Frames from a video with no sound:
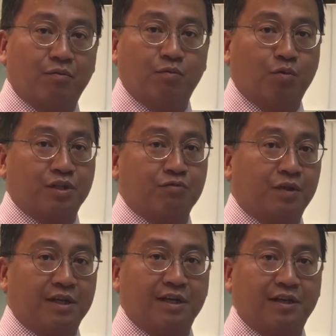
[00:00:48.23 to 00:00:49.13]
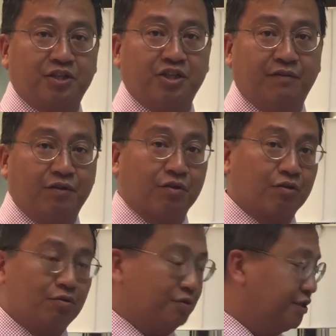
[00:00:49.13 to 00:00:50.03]
what's really going to achieve your
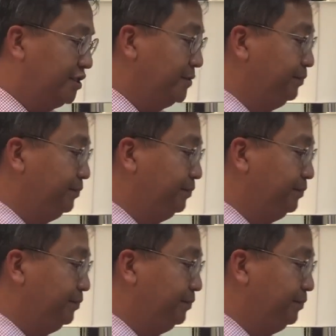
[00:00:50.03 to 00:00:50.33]
goals.